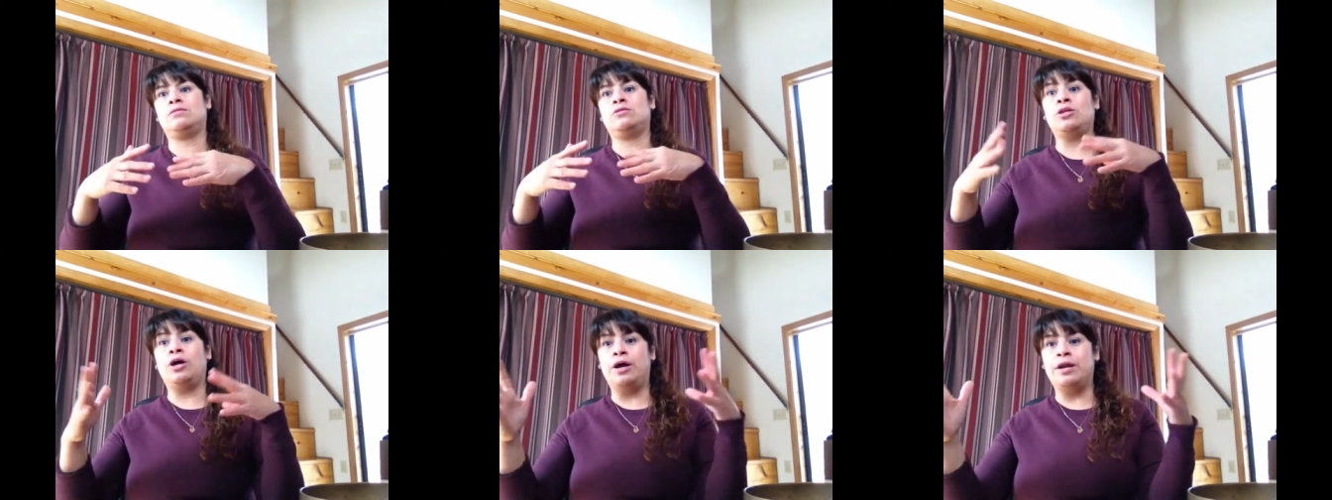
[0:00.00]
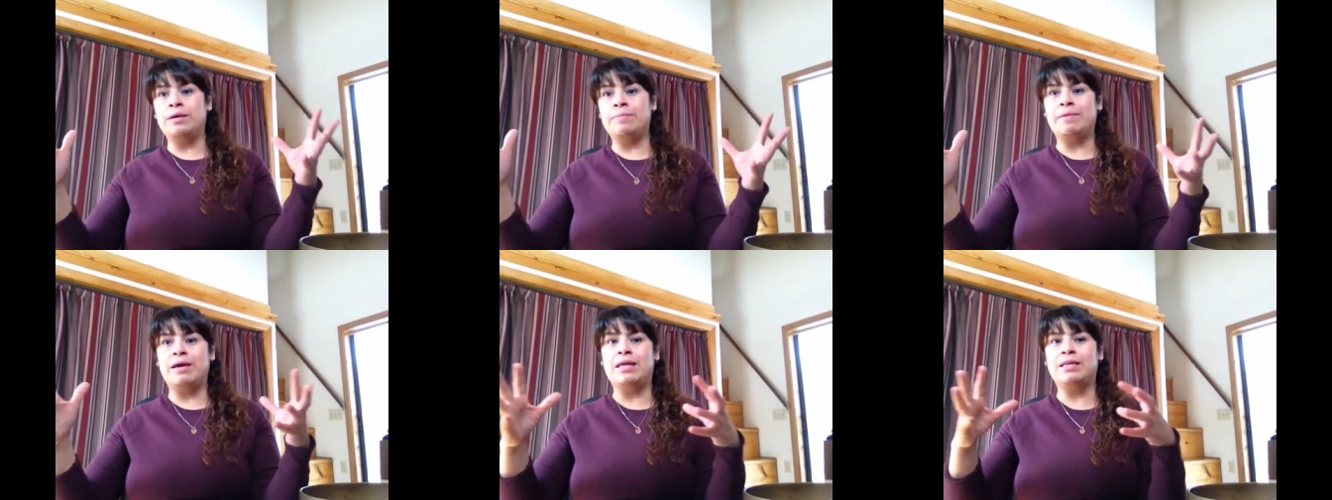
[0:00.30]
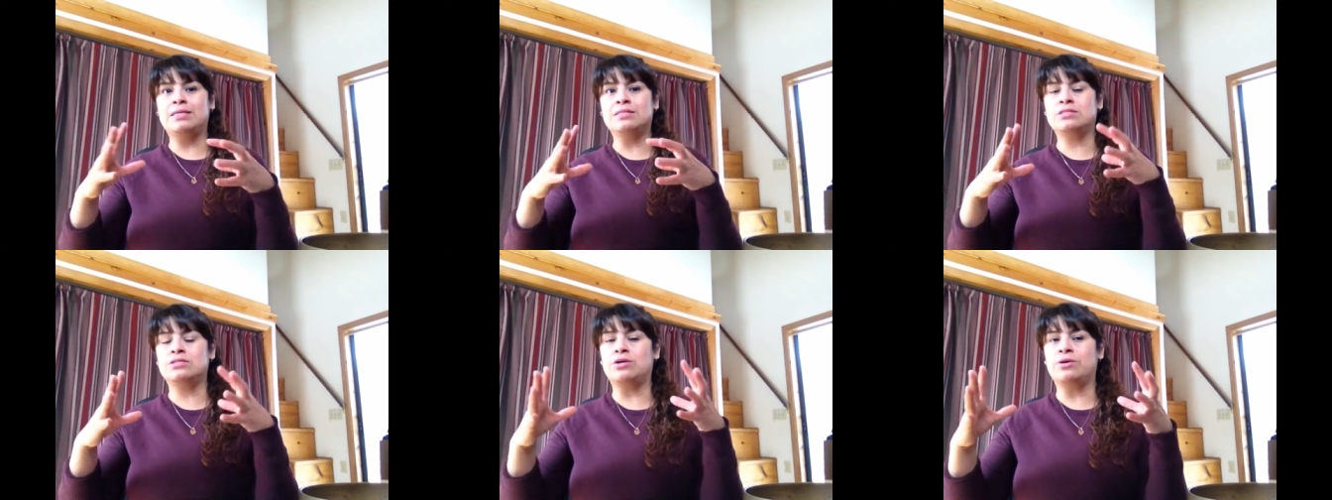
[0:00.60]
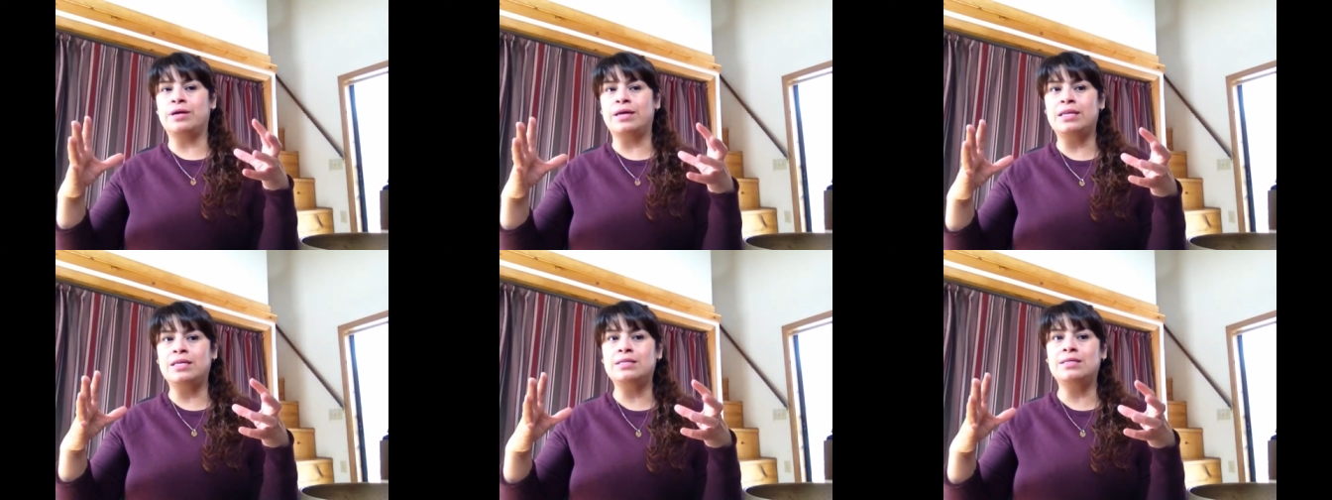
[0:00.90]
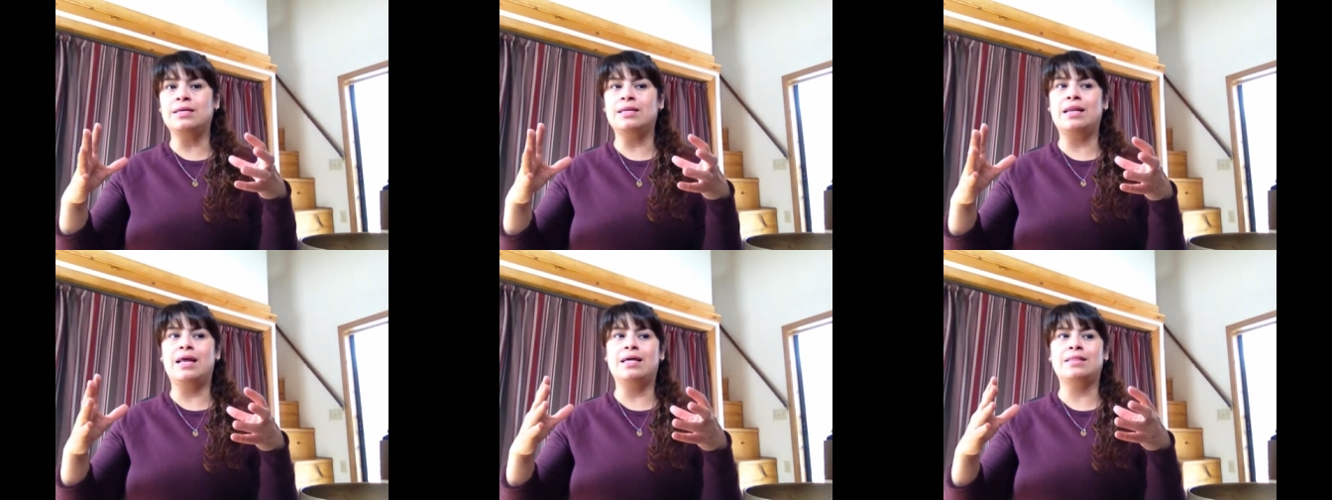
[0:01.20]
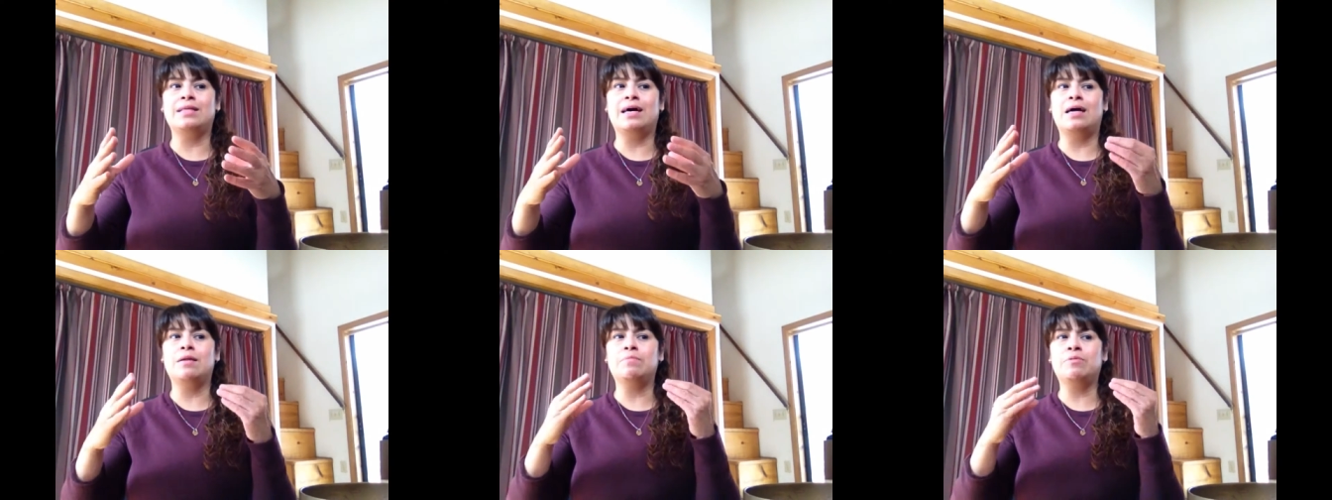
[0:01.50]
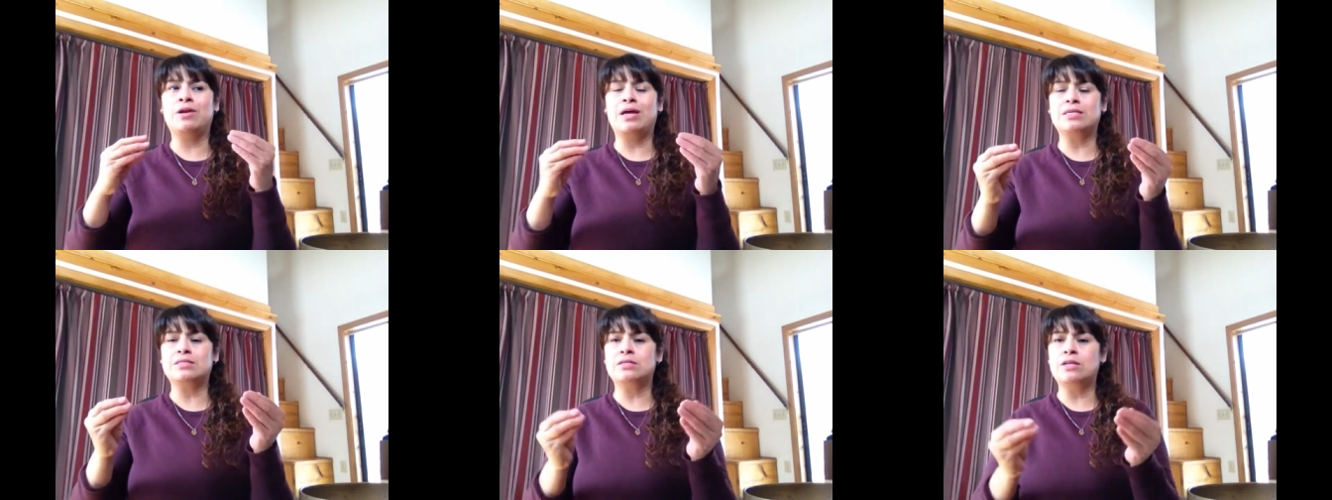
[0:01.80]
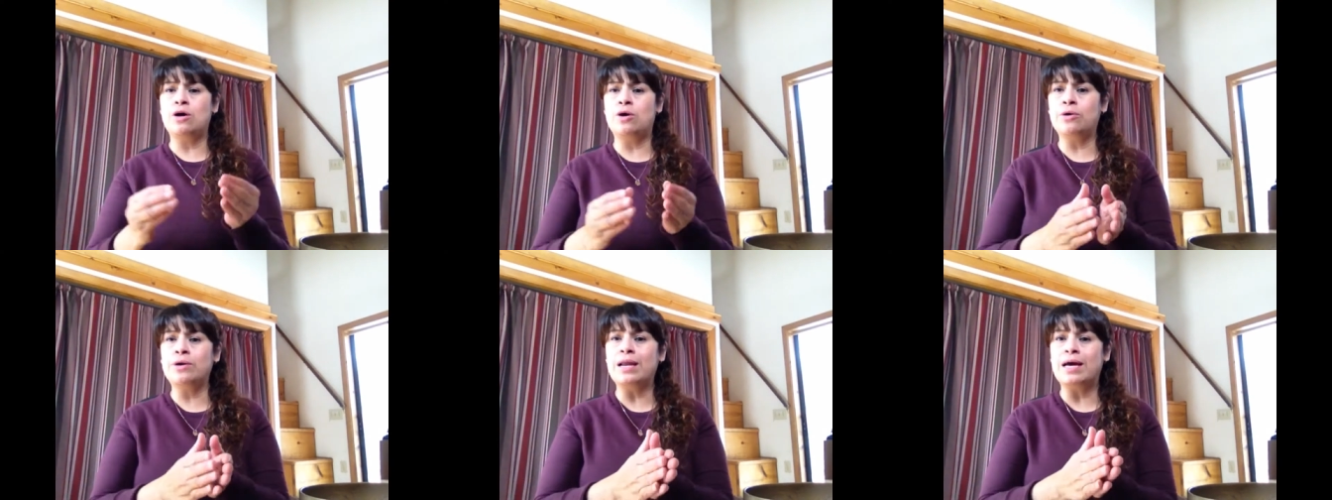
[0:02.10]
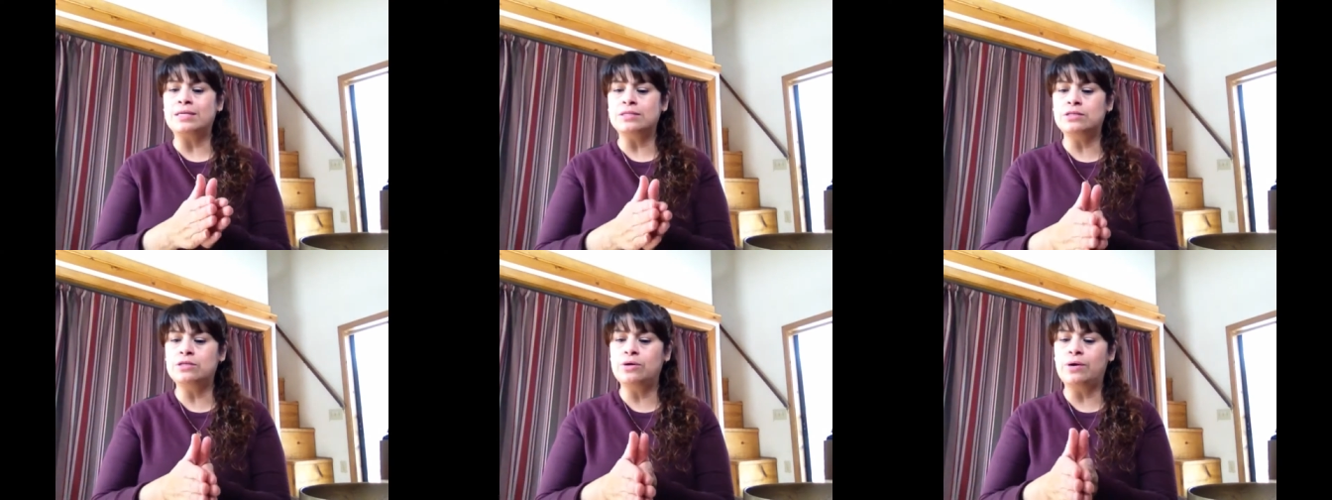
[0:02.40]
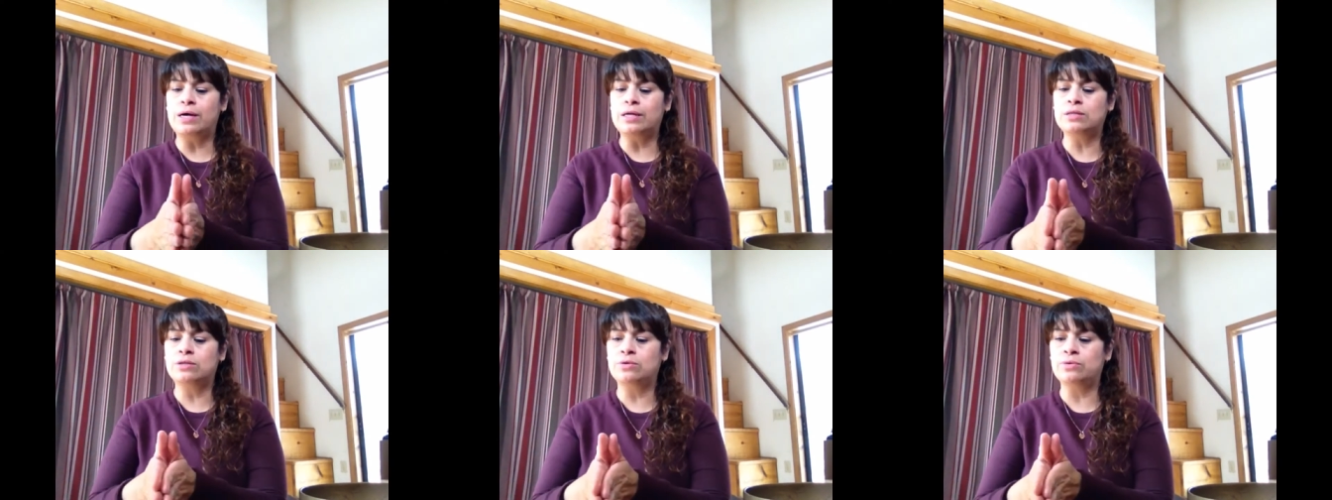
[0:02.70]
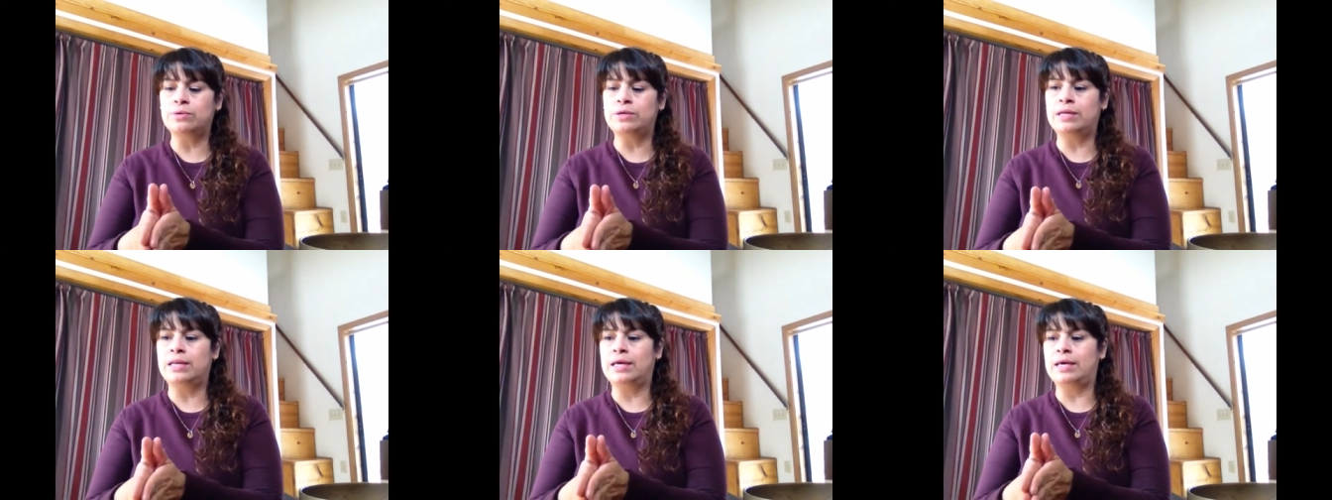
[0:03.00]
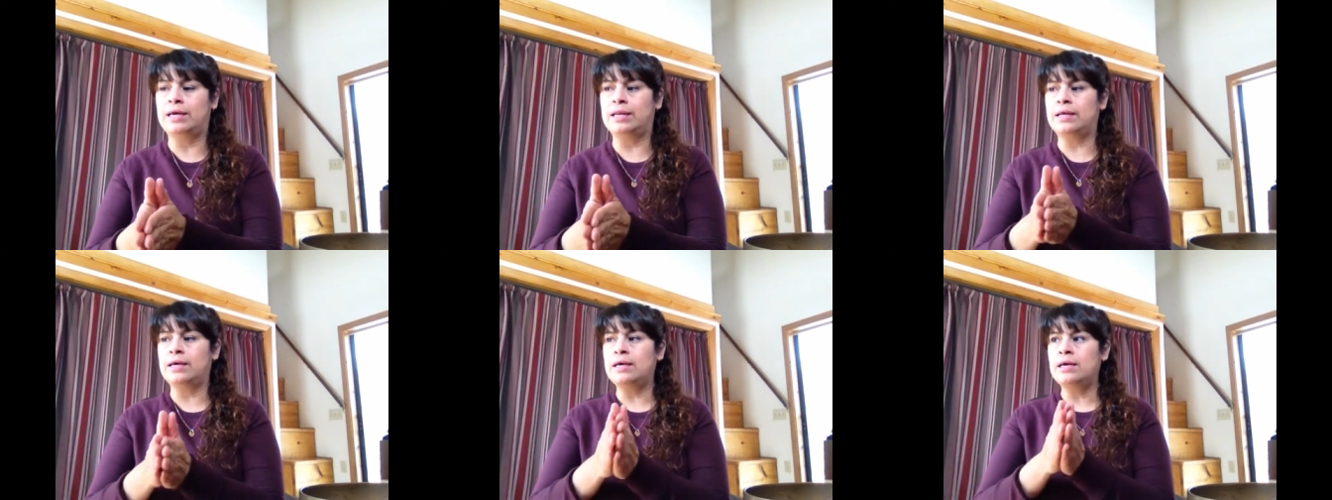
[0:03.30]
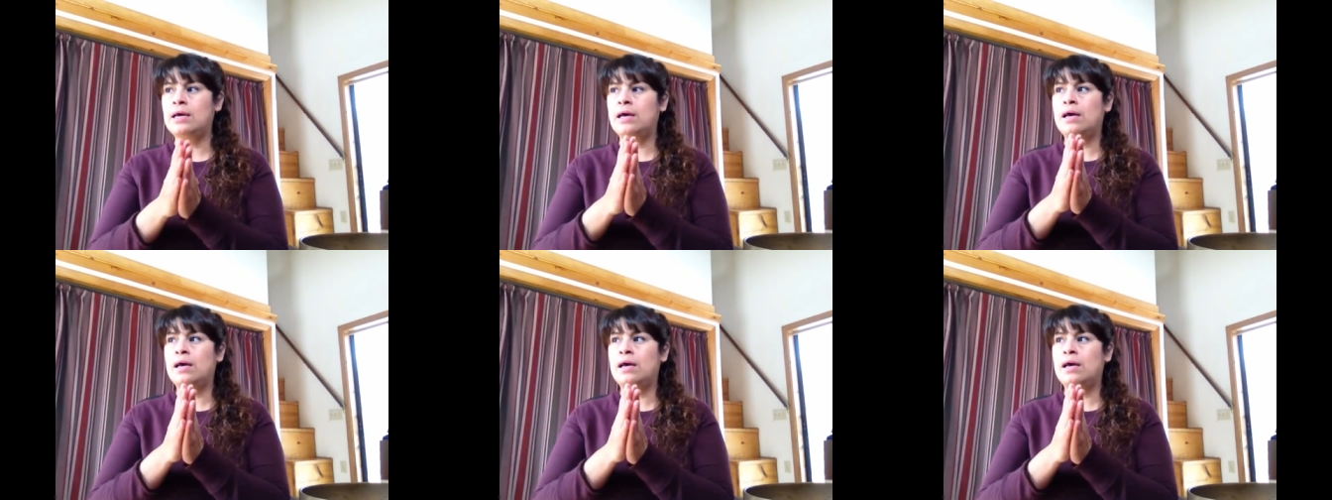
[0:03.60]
30 minutes or anything like that, but as long as you are doing it